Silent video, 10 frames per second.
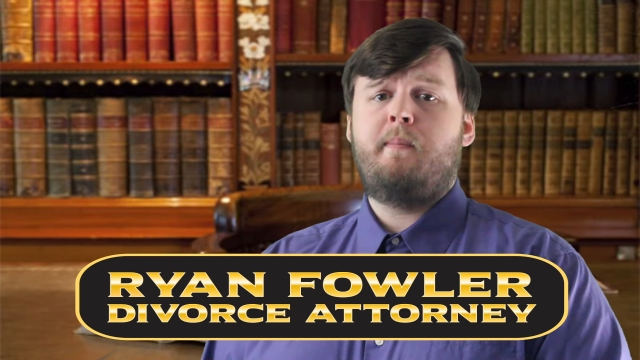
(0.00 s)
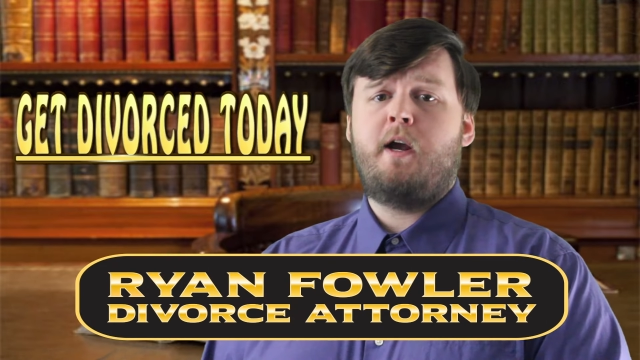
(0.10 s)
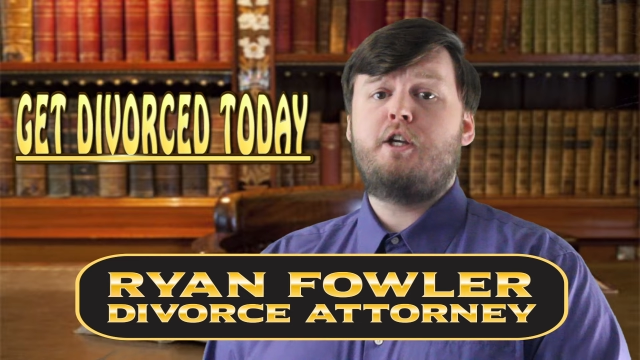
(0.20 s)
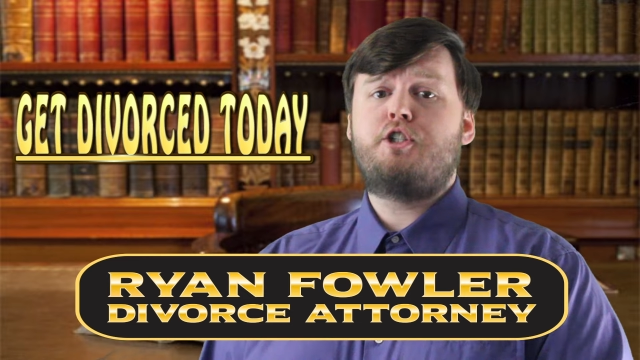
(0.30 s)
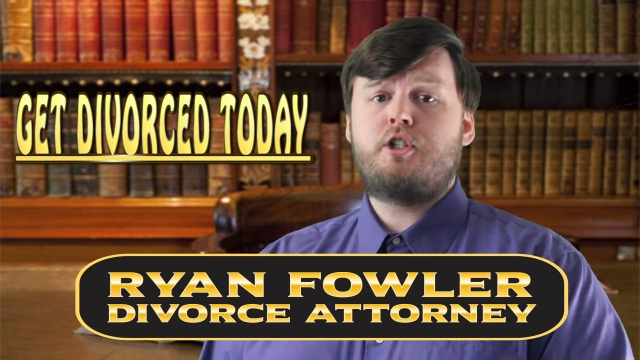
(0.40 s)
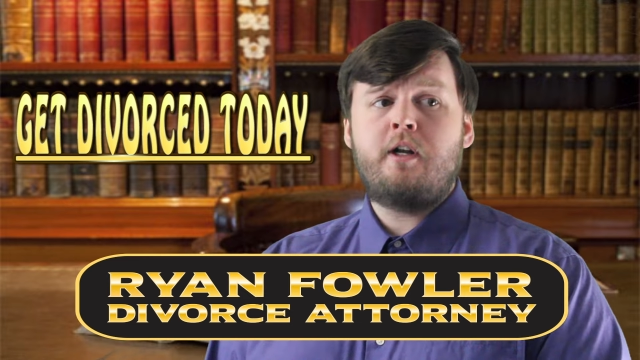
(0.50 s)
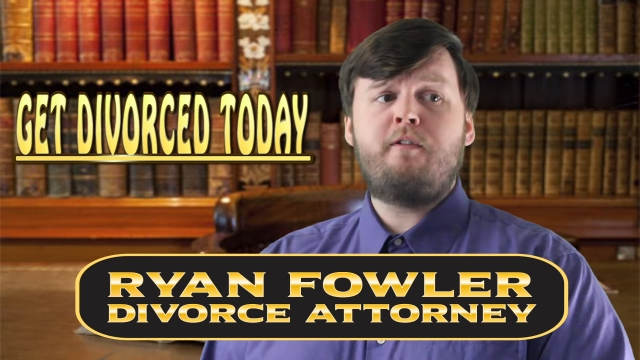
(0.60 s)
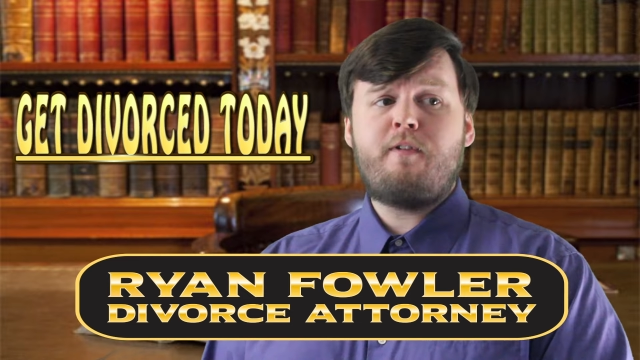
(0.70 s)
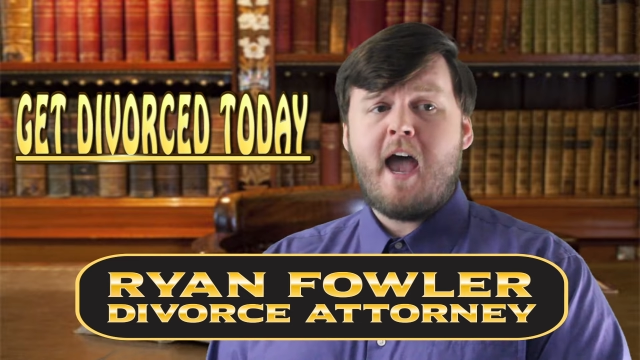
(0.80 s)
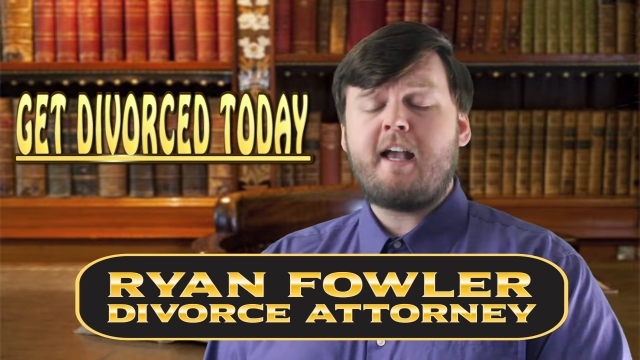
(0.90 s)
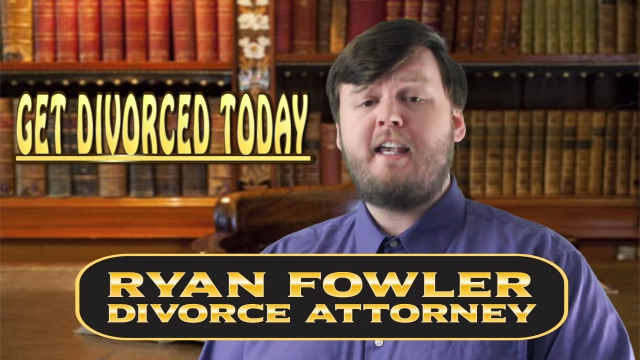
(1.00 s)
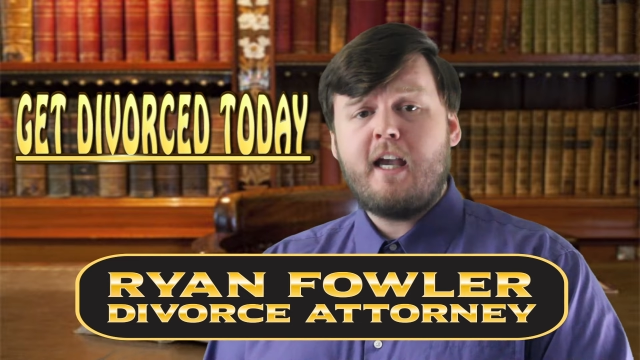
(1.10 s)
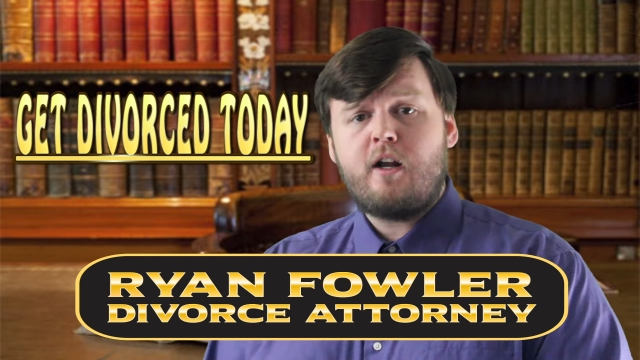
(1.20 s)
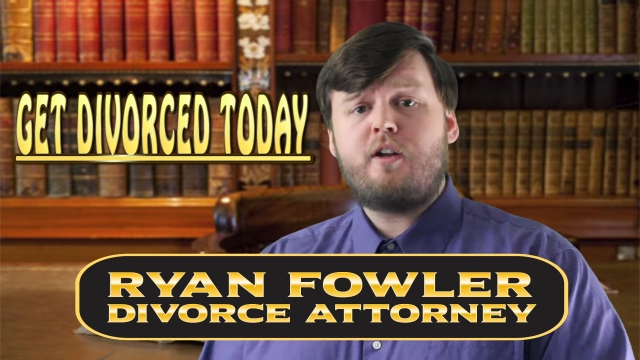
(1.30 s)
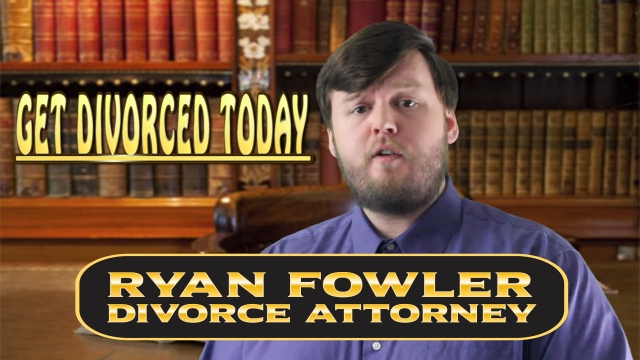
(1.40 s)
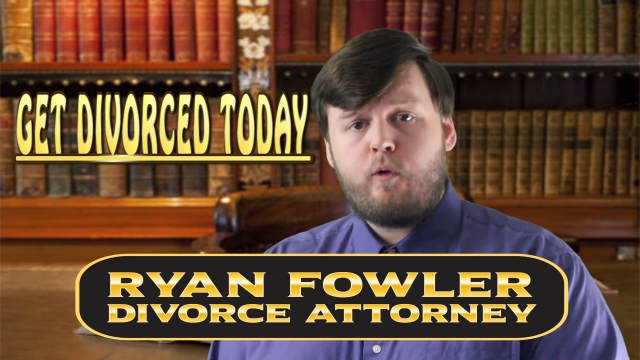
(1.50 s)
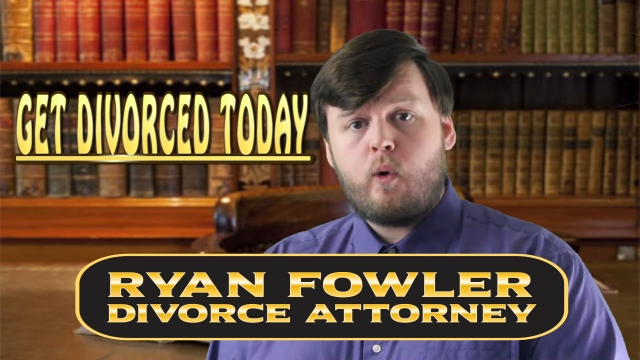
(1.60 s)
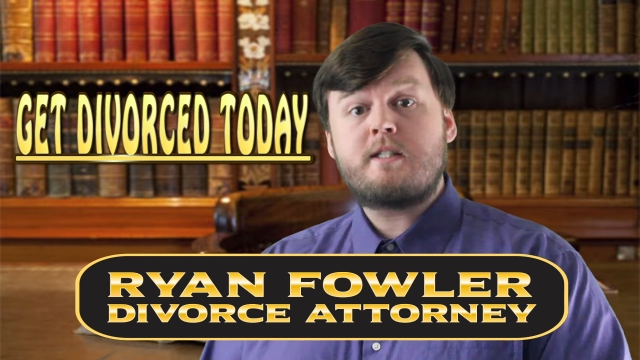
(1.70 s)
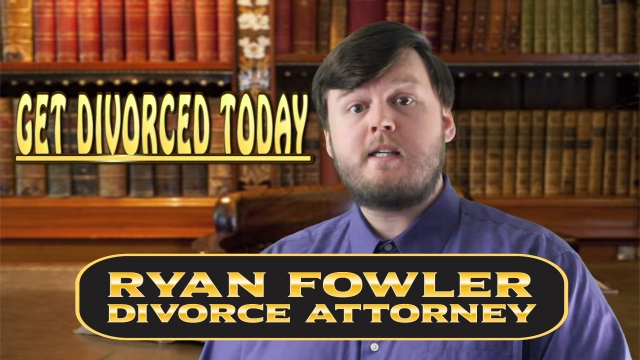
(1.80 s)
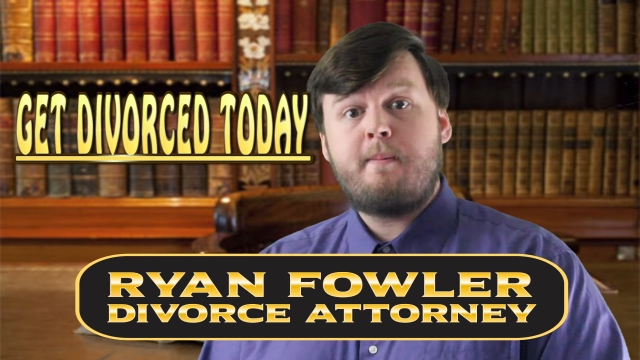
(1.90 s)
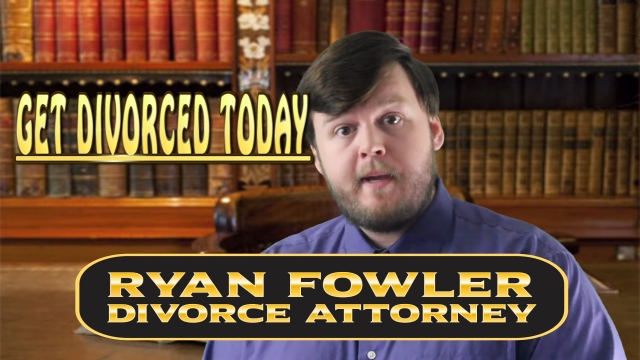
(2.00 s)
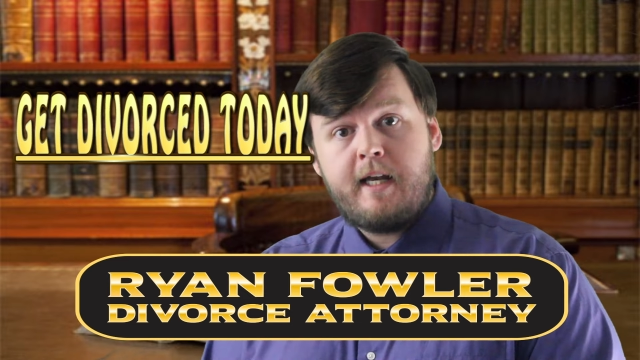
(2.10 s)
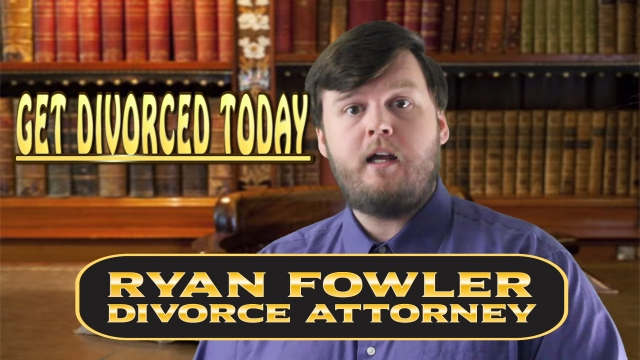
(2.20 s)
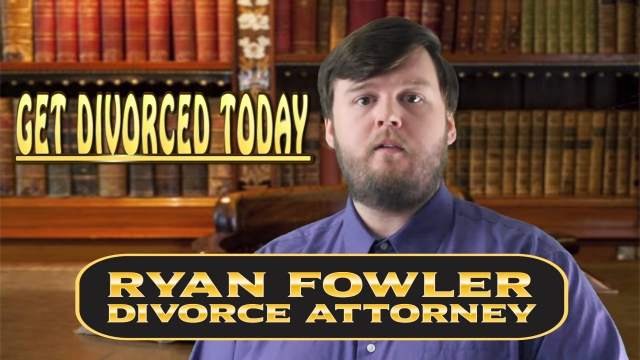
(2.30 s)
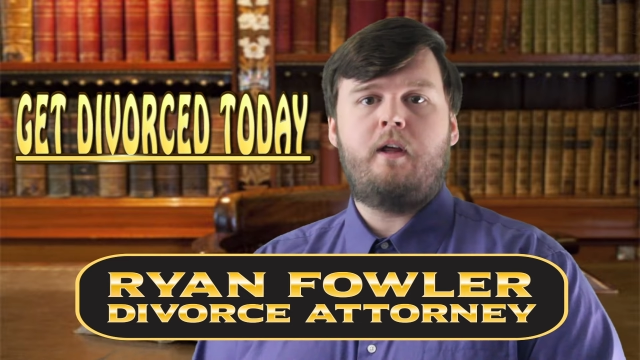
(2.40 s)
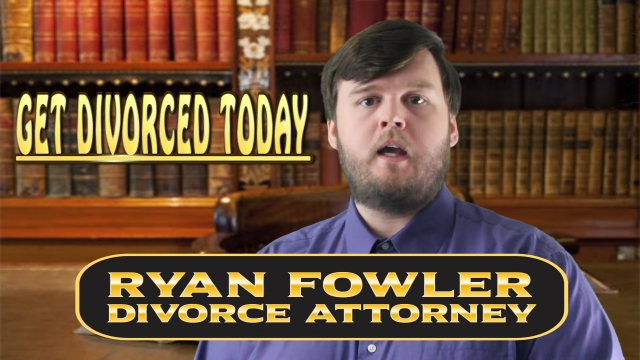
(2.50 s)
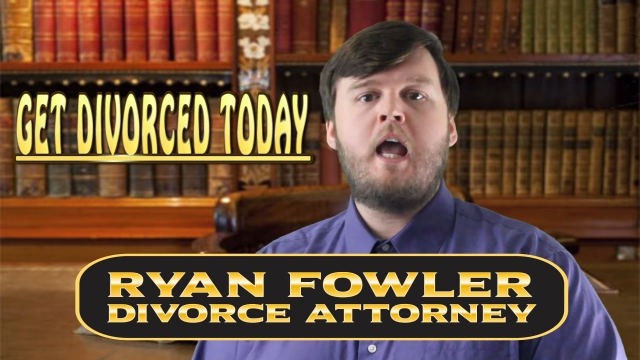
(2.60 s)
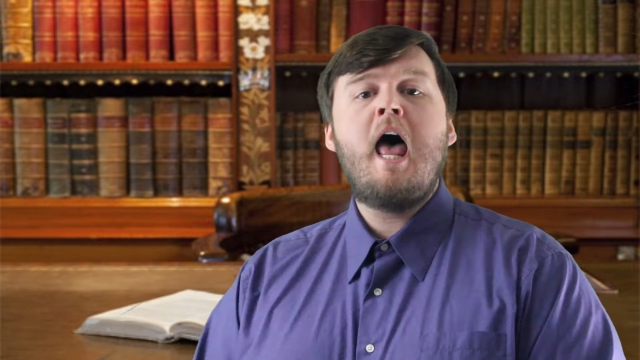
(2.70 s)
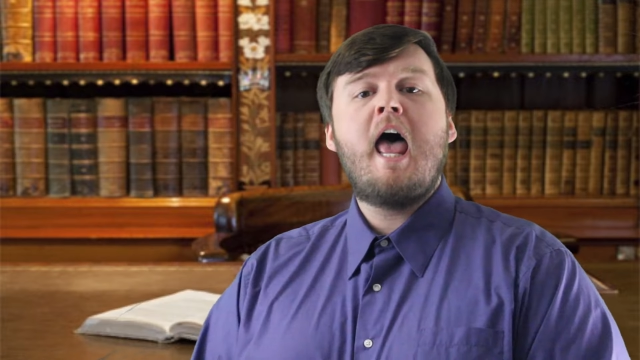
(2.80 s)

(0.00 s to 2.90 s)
married should in fact get a divorce immediately,